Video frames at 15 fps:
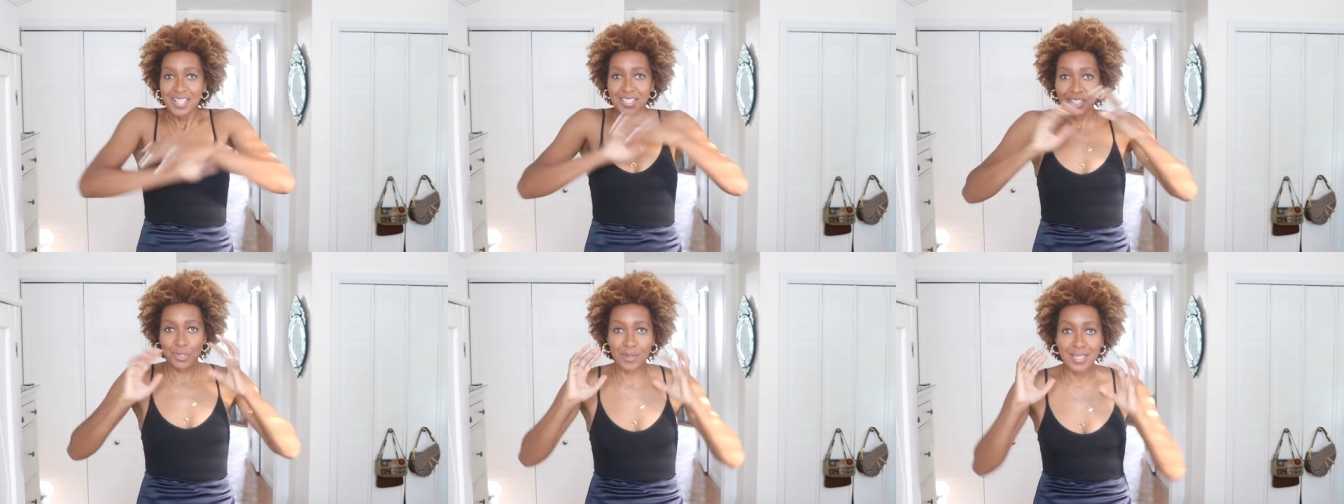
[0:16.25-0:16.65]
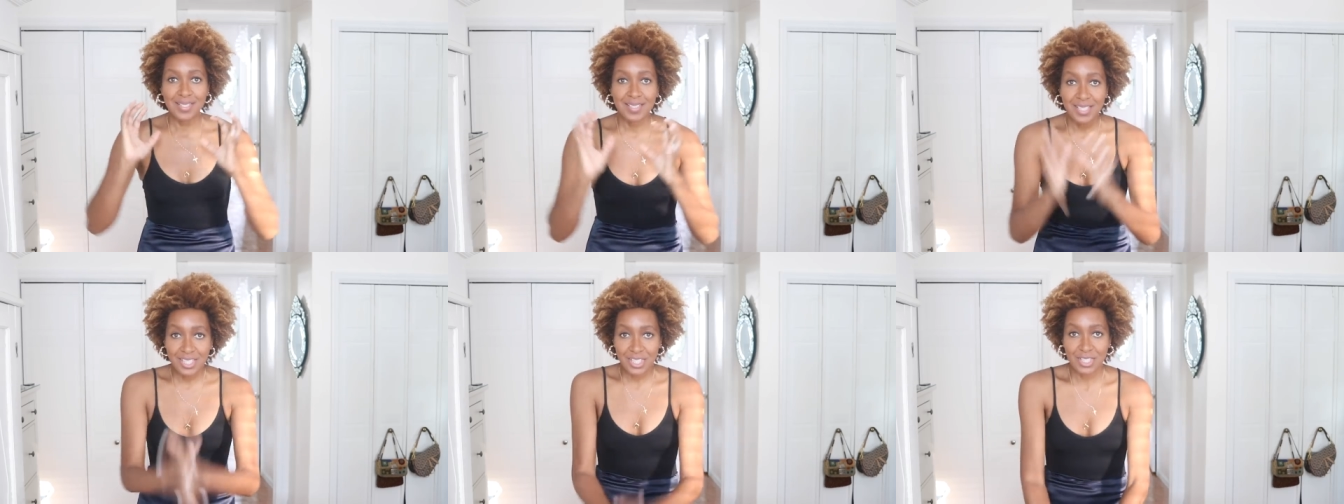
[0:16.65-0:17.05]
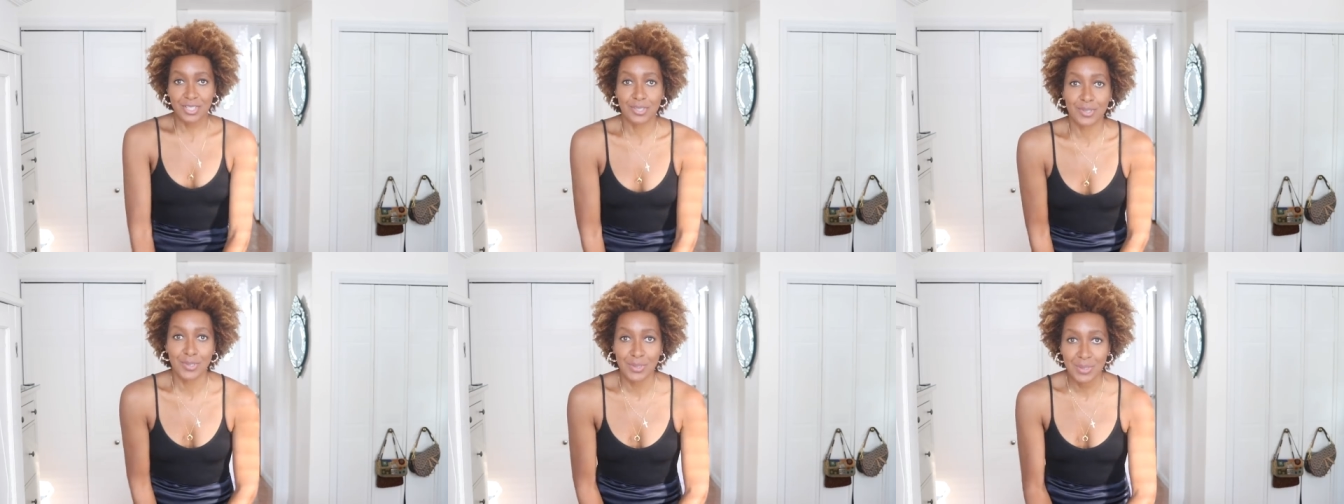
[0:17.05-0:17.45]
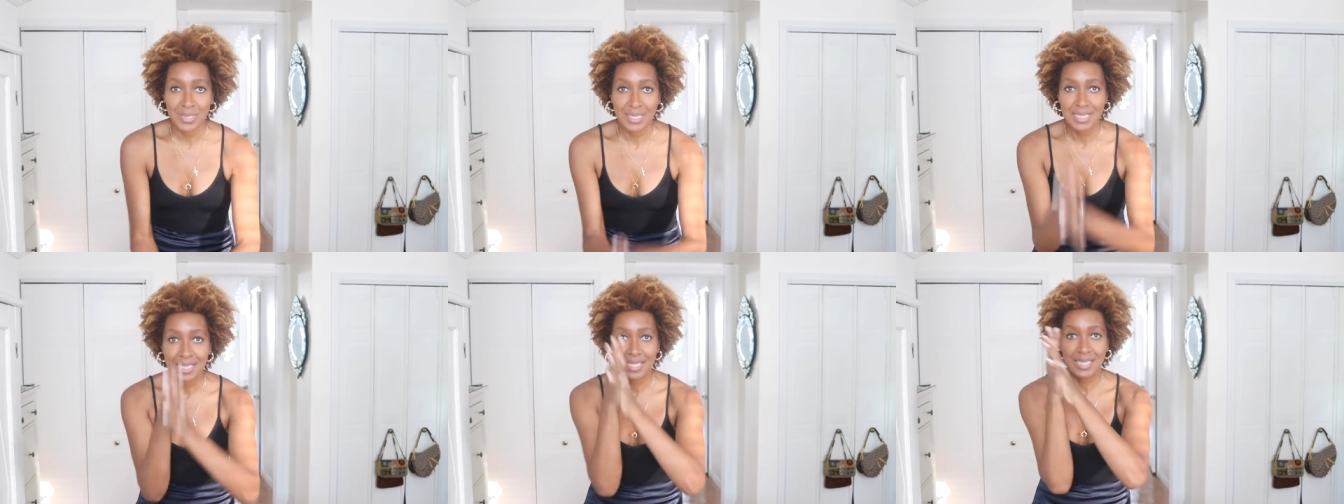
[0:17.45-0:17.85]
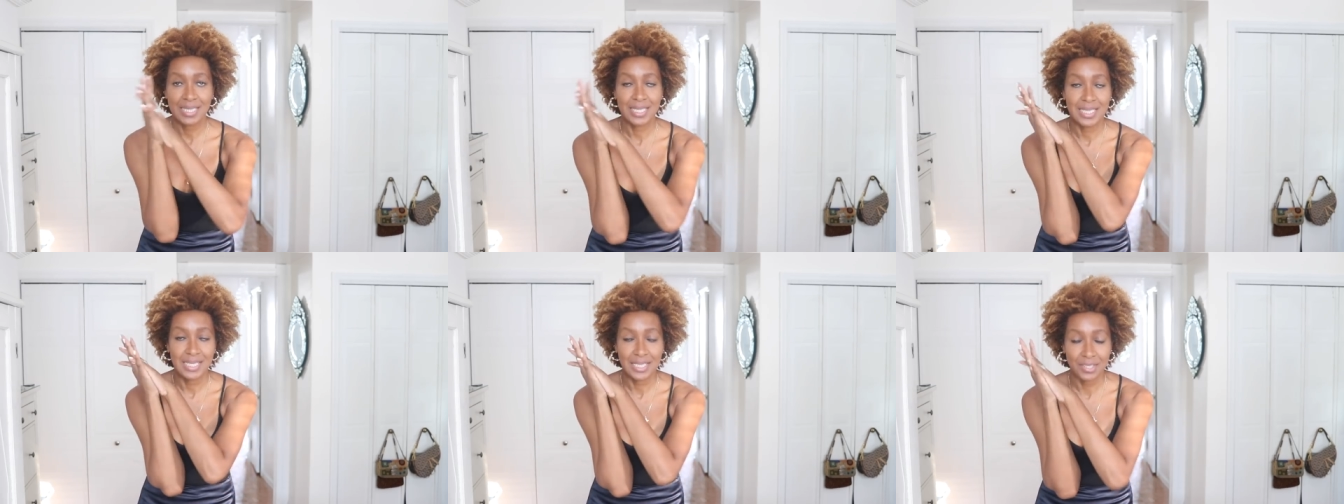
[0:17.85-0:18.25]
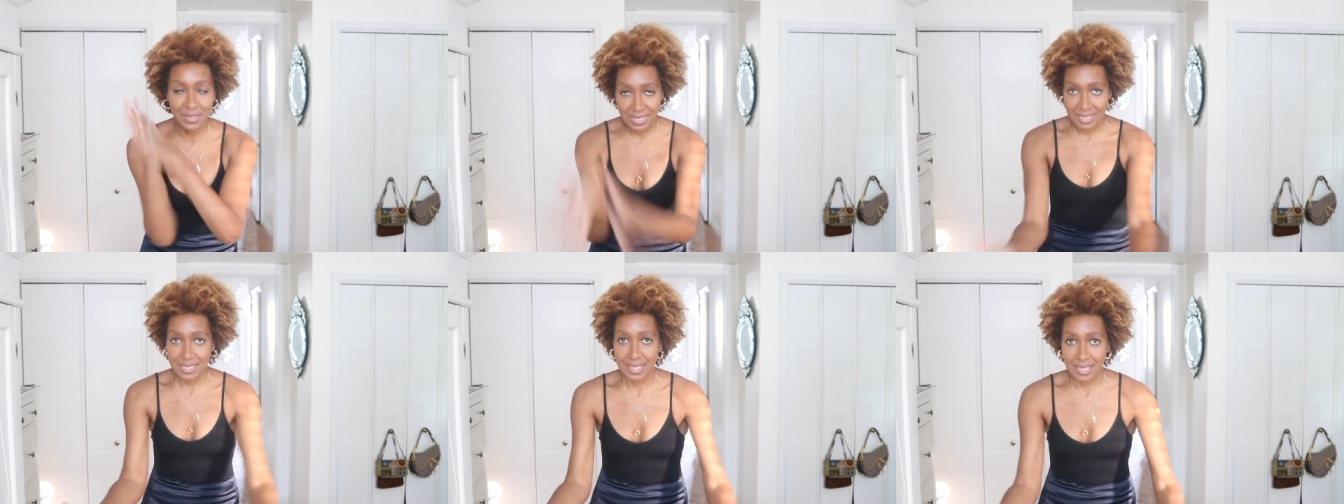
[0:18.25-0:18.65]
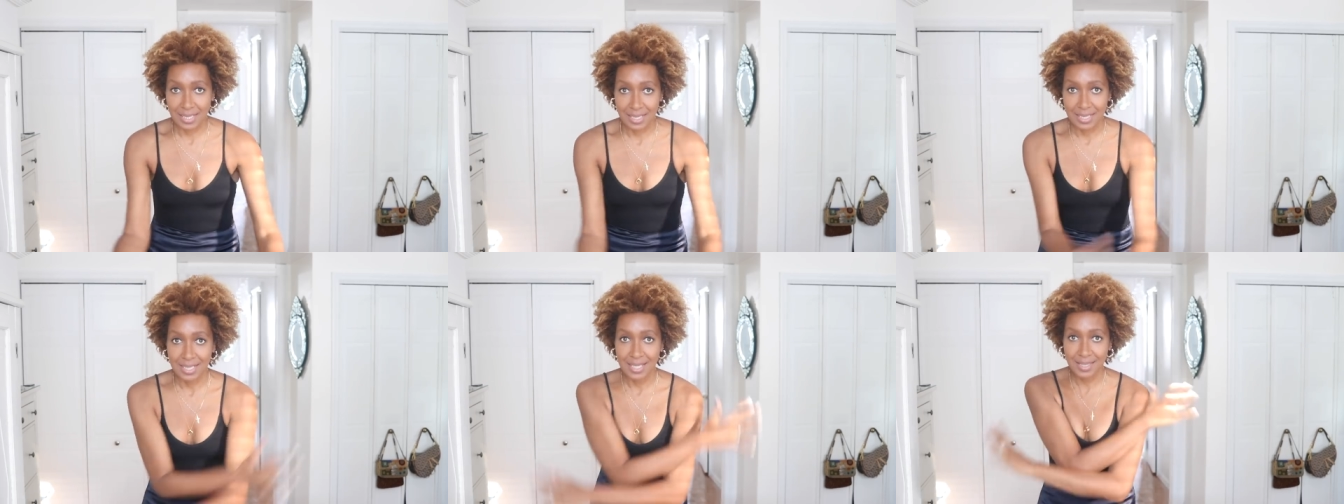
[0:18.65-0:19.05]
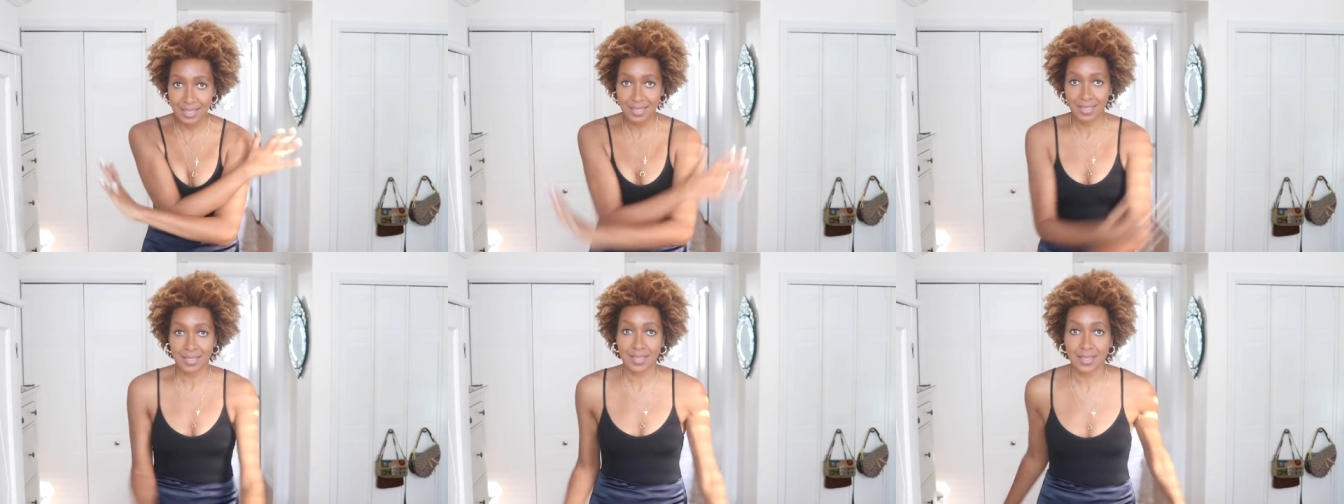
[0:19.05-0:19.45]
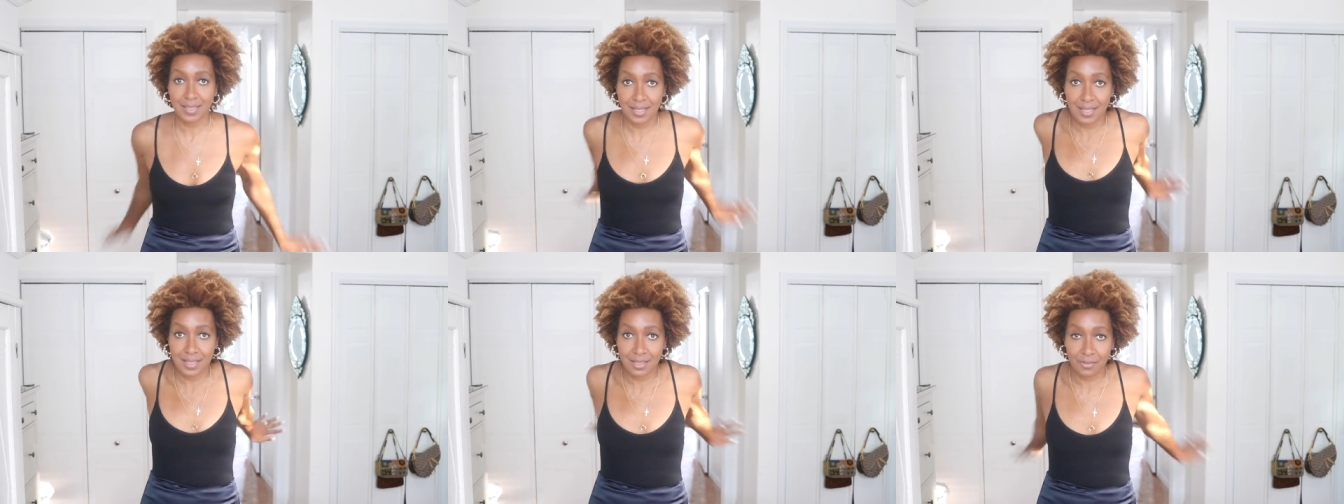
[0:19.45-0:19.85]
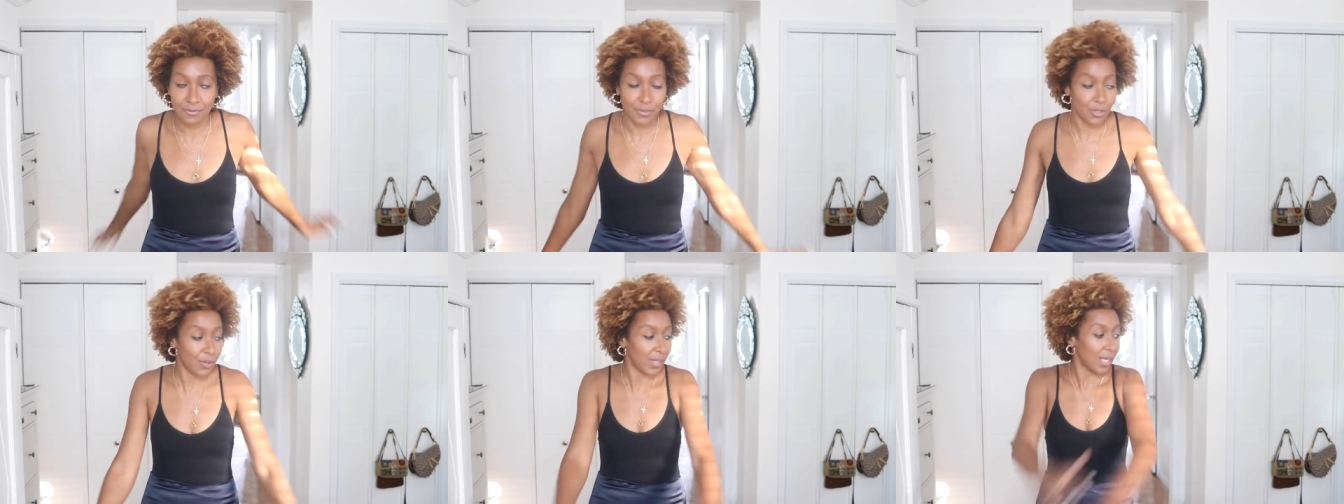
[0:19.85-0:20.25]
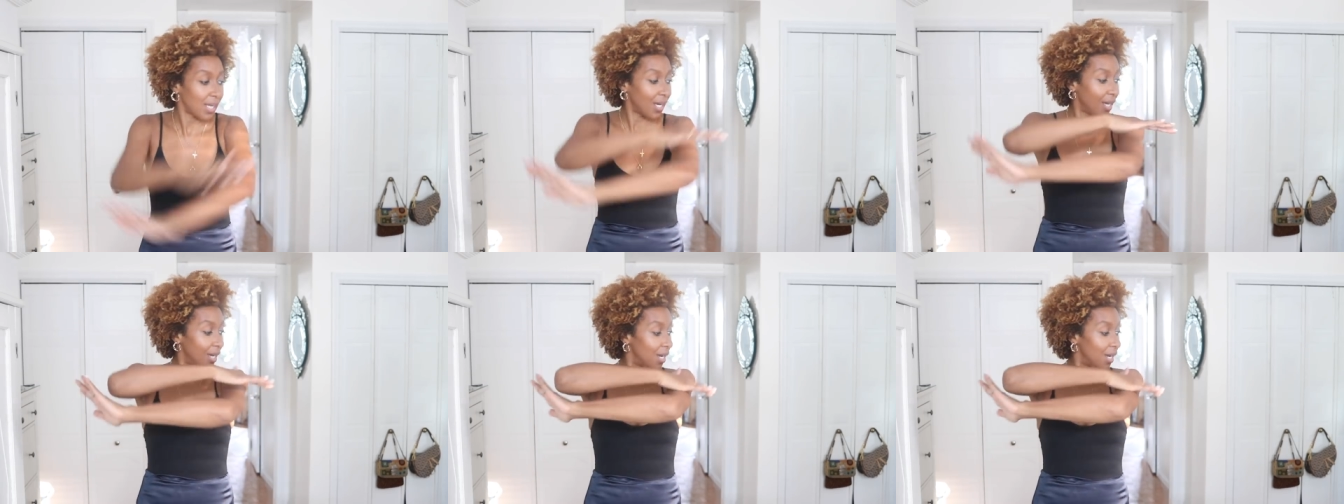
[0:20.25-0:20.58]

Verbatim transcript: transitional dressing. This is the season for it.